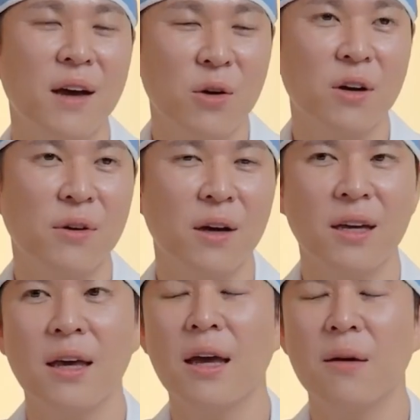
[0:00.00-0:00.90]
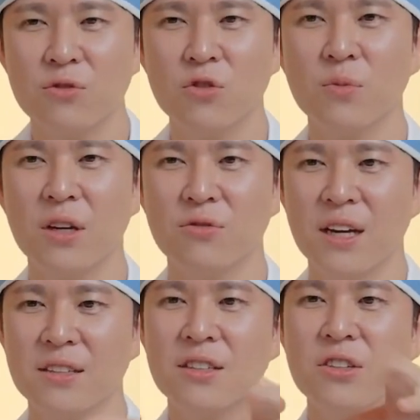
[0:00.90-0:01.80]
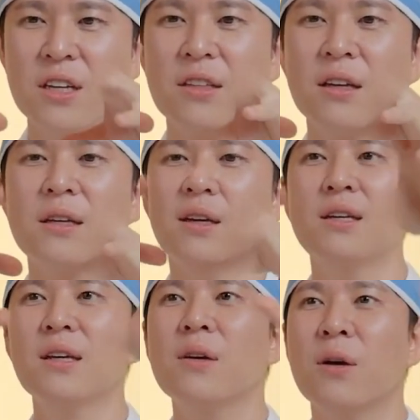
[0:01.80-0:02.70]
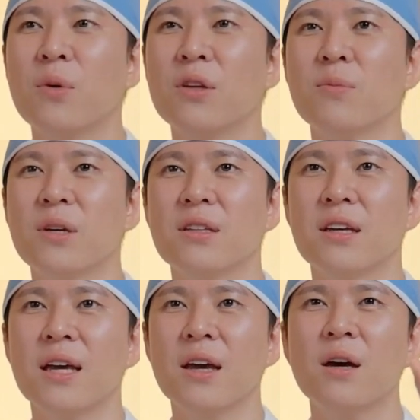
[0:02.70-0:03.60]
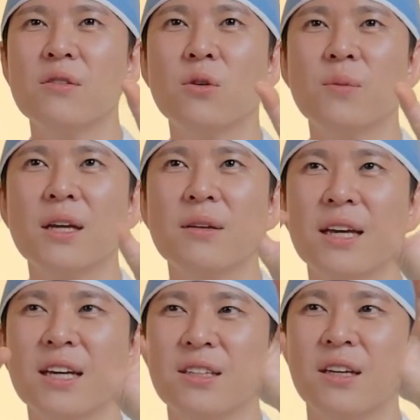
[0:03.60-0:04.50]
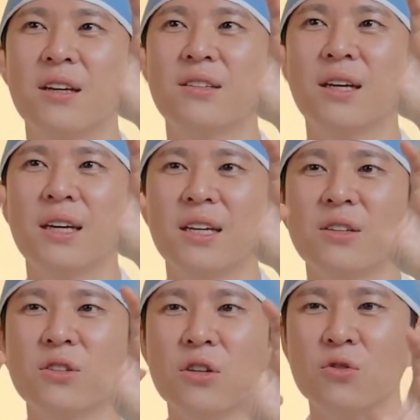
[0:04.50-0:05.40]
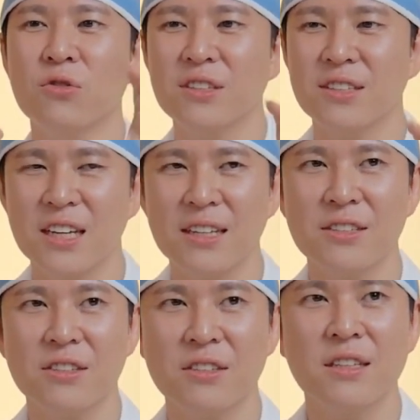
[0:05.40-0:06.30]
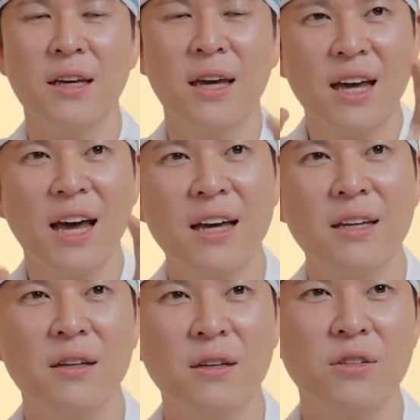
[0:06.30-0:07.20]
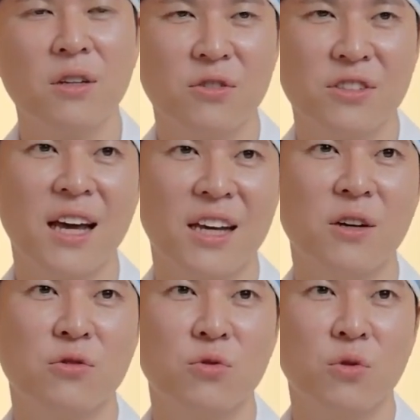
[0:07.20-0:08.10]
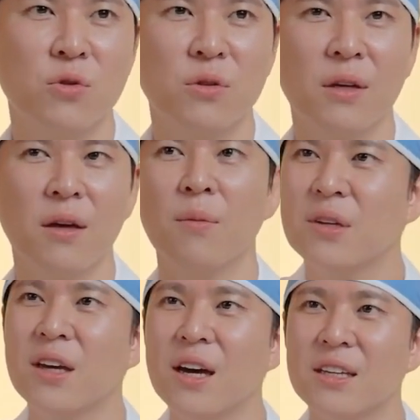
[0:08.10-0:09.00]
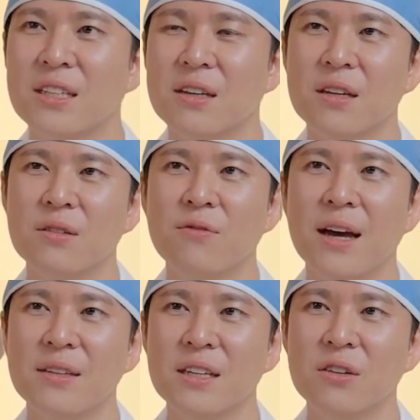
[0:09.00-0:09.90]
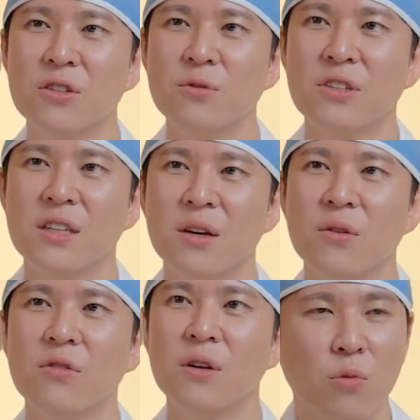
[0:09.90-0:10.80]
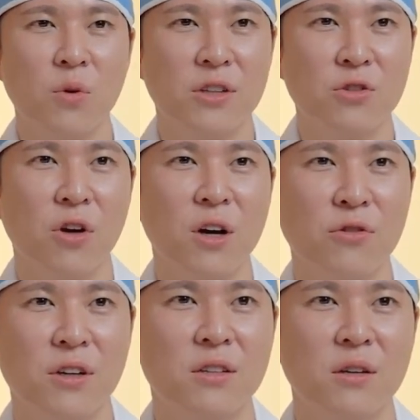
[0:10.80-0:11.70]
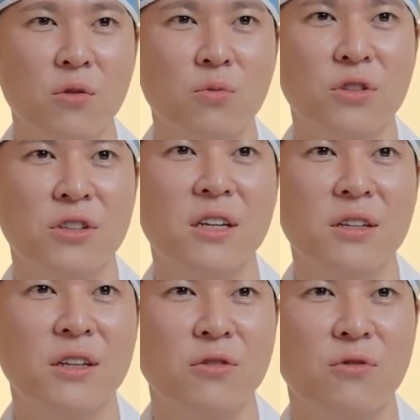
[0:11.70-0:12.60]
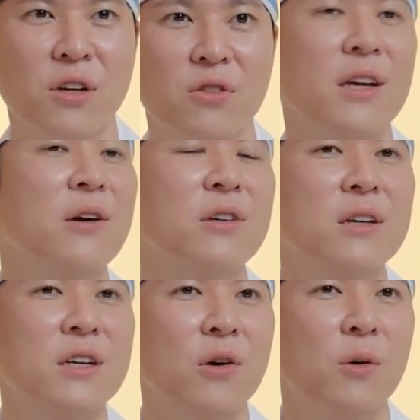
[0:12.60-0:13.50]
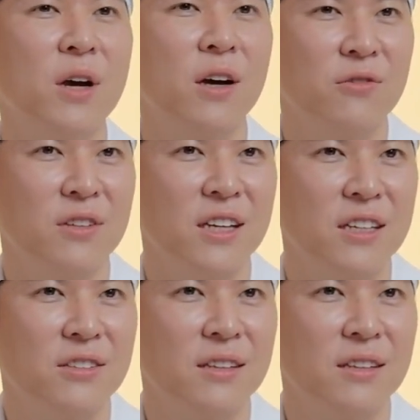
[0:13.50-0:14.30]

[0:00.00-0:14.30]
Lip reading: However, if too much fat is injected, there is a possibility that after about 10 years, it could lose its elasticity and, sag overall. But the idea that the fat cells themselves, once grafted, would suddenly flow down to the lower part of the legs